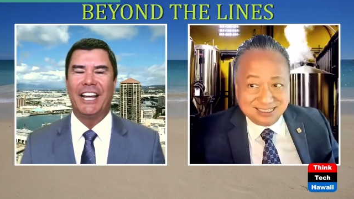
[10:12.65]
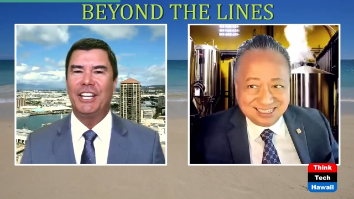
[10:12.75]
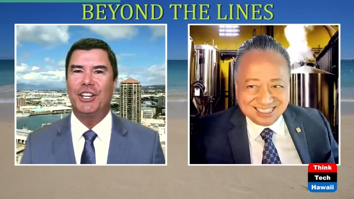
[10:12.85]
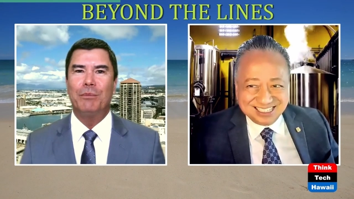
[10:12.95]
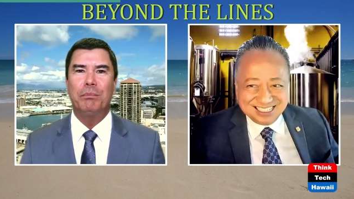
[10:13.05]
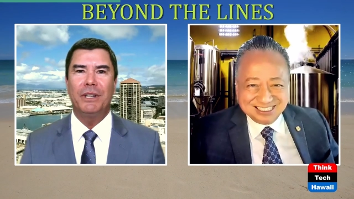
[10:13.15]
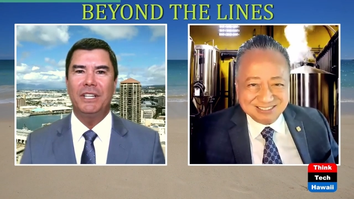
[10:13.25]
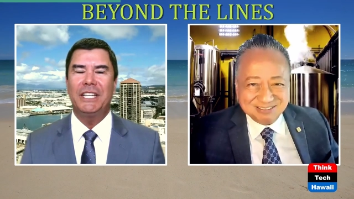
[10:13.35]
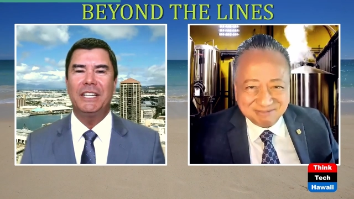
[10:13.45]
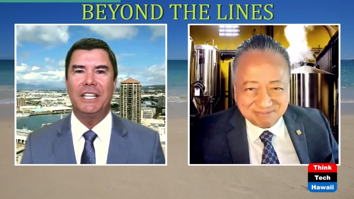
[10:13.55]
Speaker 1: I
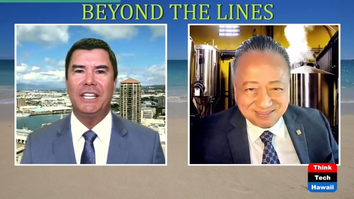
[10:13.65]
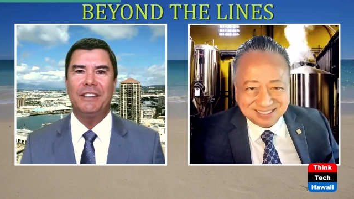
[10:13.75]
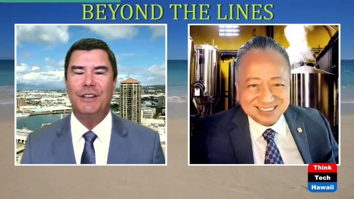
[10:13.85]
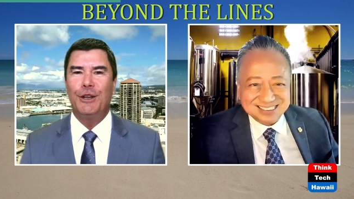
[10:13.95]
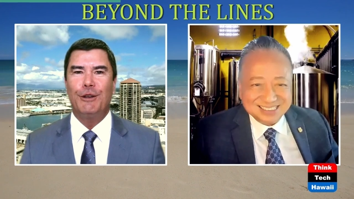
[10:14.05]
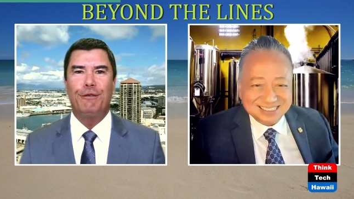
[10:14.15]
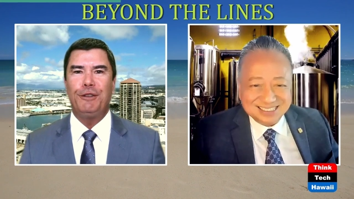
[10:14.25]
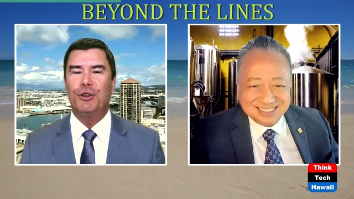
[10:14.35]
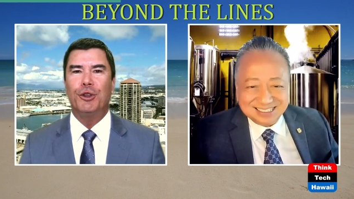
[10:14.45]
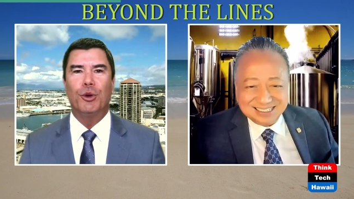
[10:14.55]
completely
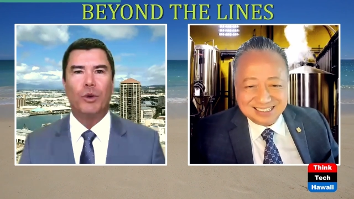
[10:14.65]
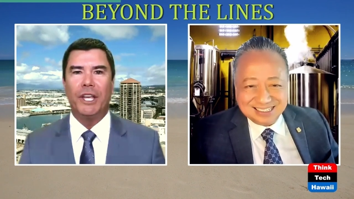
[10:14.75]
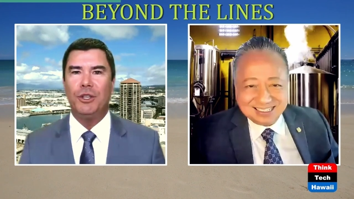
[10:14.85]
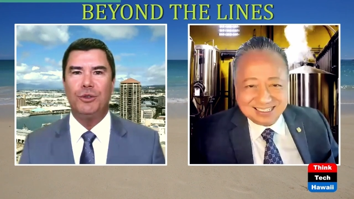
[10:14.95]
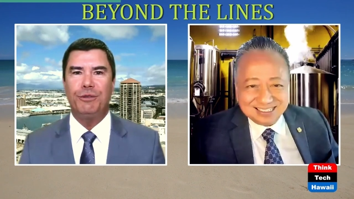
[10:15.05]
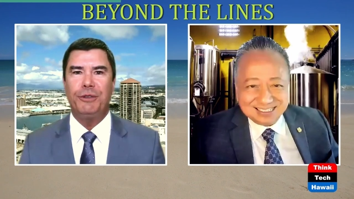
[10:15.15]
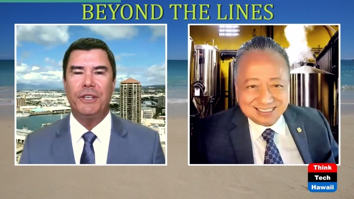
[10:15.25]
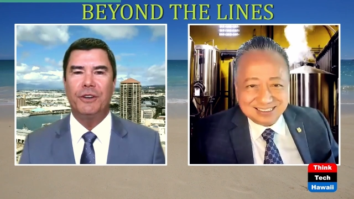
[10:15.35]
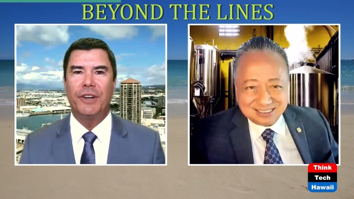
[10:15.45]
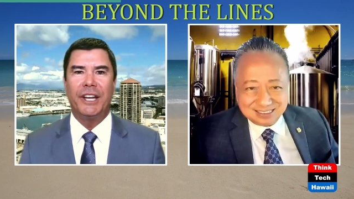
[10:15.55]
feel the way you
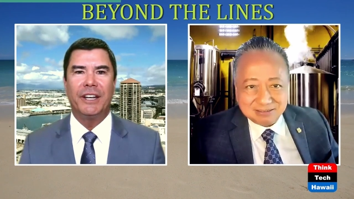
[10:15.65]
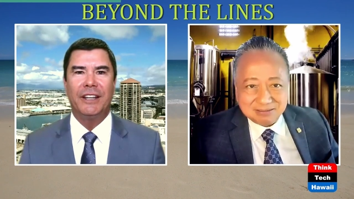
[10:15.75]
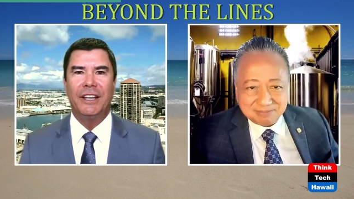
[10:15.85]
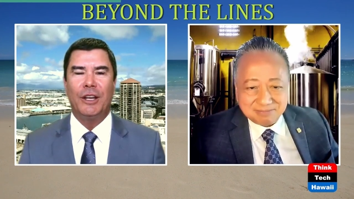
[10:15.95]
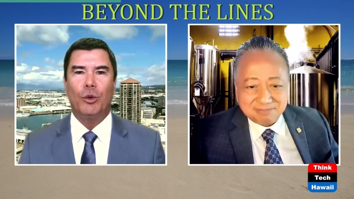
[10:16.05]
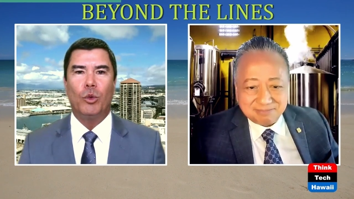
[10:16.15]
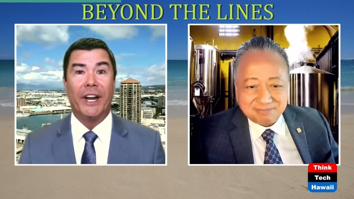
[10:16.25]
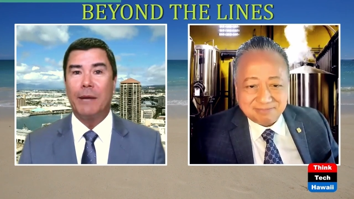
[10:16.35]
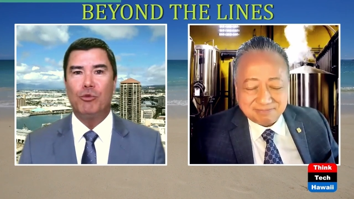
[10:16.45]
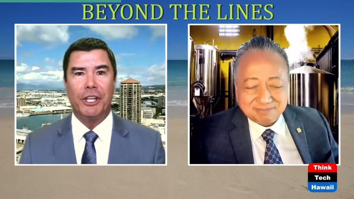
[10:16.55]
feel. And
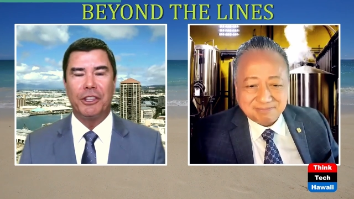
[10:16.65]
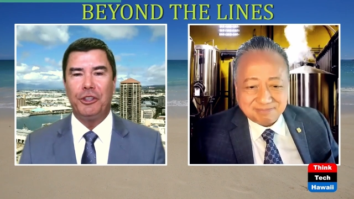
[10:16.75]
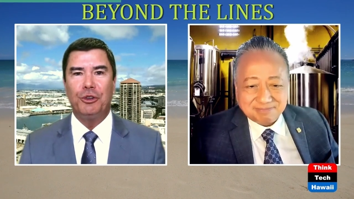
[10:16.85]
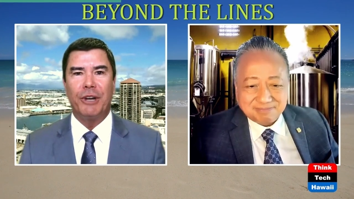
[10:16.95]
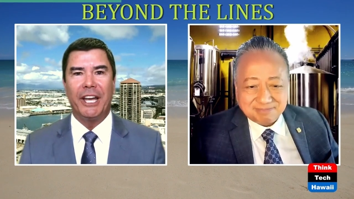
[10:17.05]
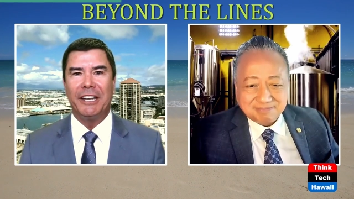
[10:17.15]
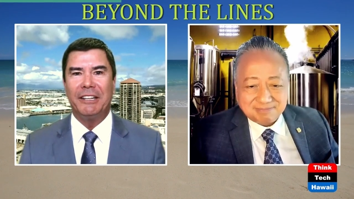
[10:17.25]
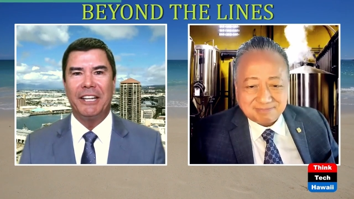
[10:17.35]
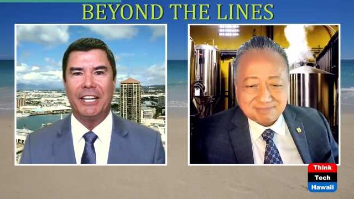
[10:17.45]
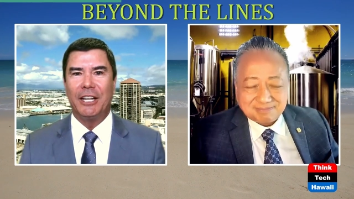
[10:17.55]
when I'm with you
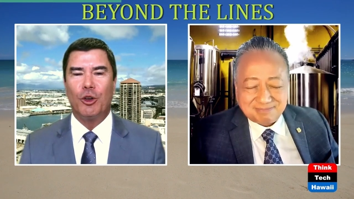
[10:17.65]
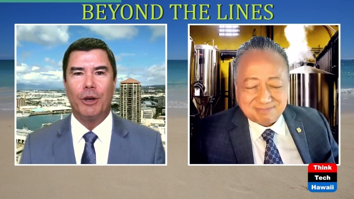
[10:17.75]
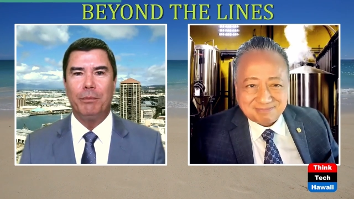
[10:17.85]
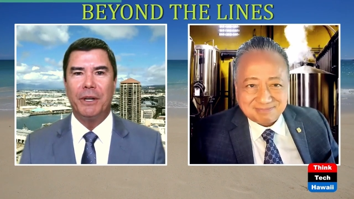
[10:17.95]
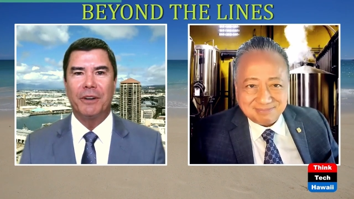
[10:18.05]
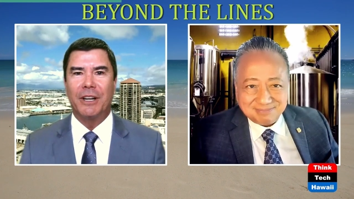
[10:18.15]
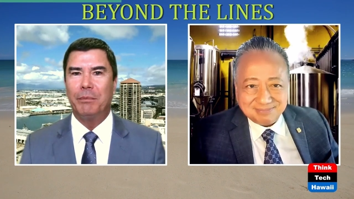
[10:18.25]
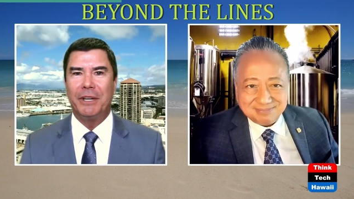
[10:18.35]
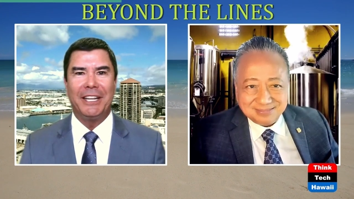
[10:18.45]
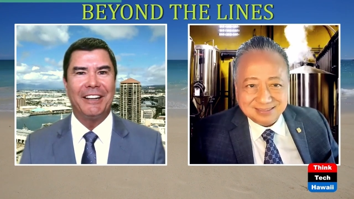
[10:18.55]
at, at Aloha Beer
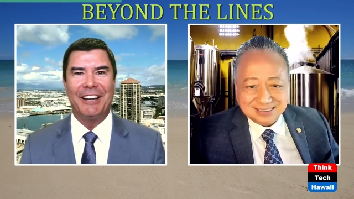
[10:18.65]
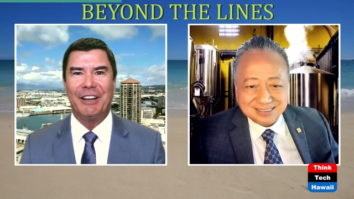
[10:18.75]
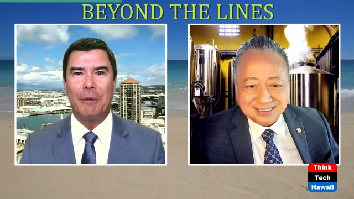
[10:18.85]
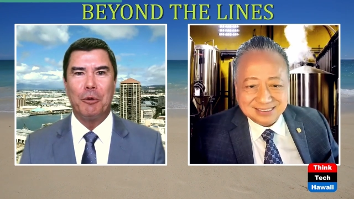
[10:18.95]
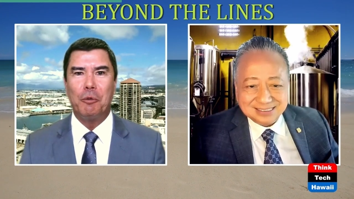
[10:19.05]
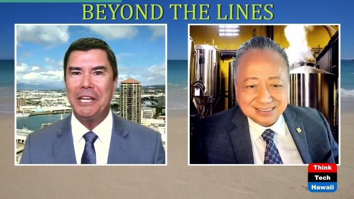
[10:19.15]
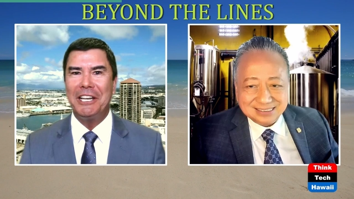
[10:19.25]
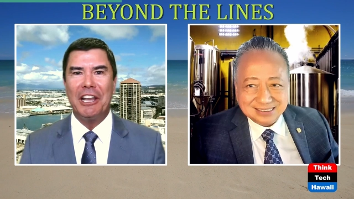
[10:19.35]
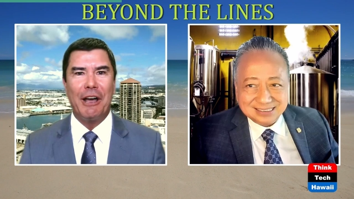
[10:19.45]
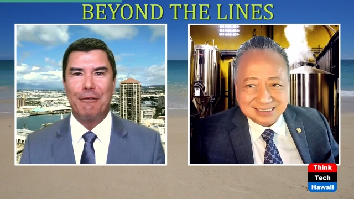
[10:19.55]
Company, I mean, we
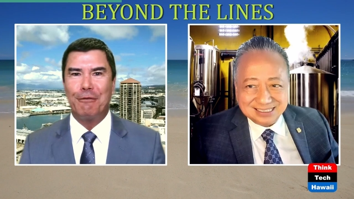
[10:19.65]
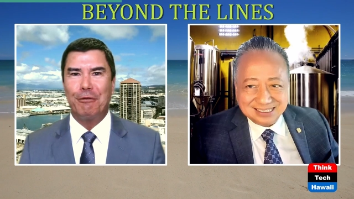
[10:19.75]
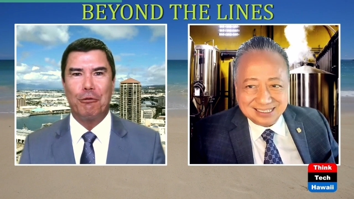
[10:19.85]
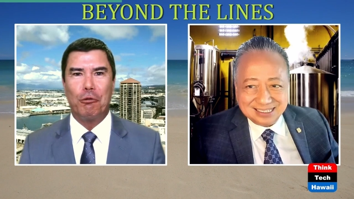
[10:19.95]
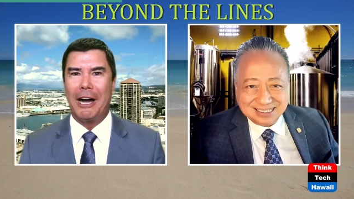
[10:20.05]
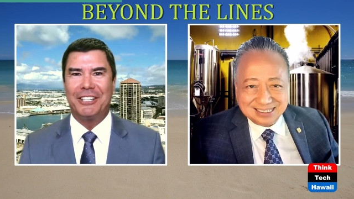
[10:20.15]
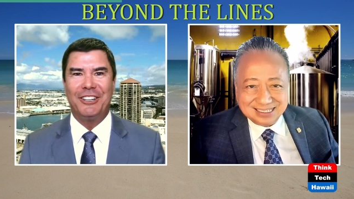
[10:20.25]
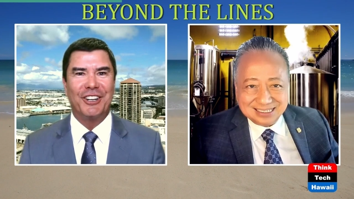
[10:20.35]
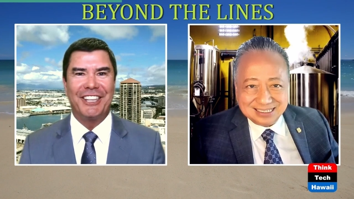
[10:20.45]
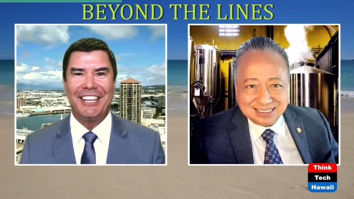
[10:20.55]
love
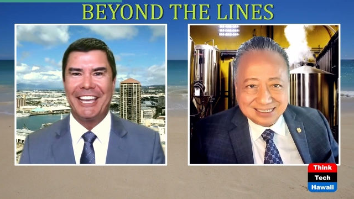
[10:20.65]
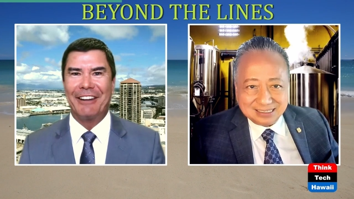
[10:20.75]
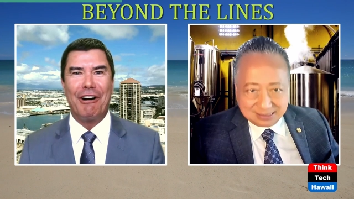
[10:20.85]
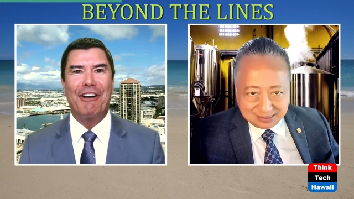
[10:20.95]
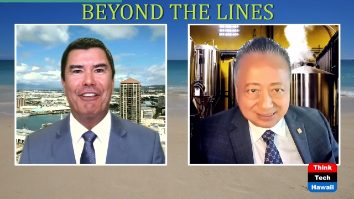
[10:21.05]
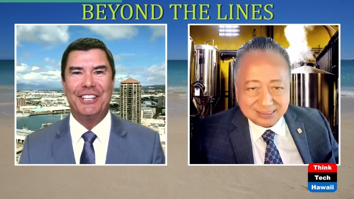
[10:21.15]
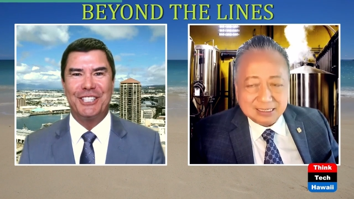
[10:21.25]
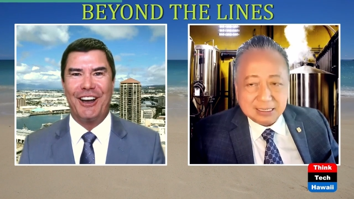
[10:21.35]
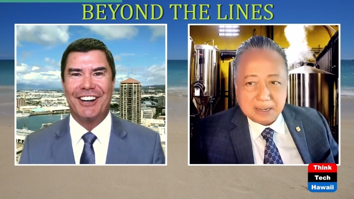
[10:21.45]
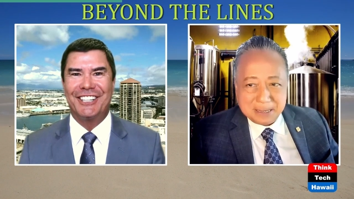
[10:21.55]
what, looking at all the
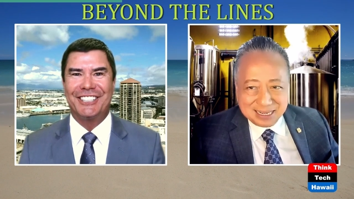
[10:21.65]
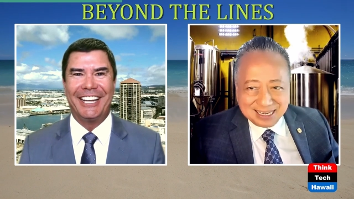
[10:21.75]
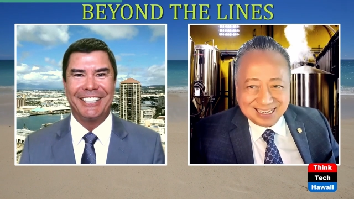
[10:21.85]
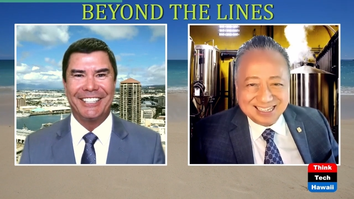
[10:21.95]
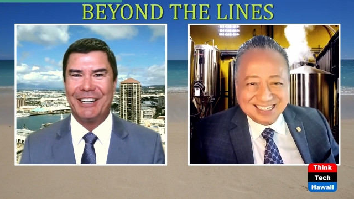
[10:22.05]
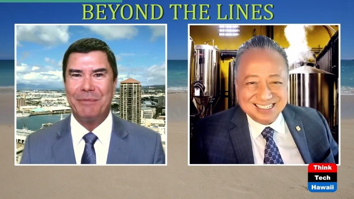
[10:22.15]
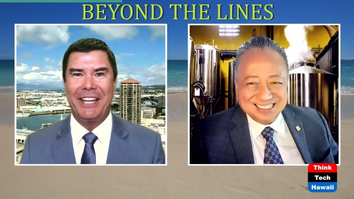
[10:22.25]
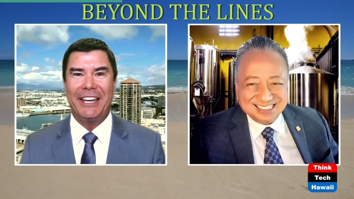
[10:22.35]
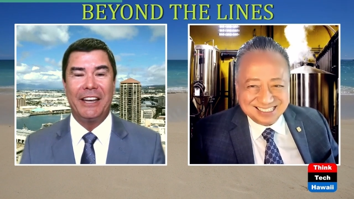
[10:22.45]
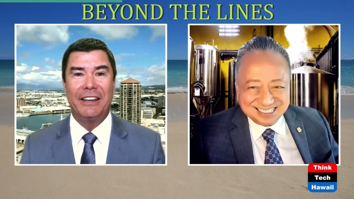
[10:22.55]
dogs that come
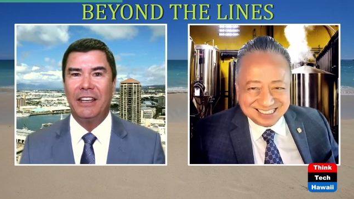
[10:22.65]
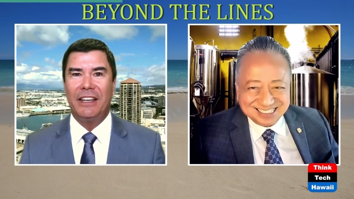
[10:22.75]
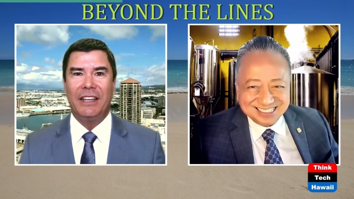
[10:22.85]
in and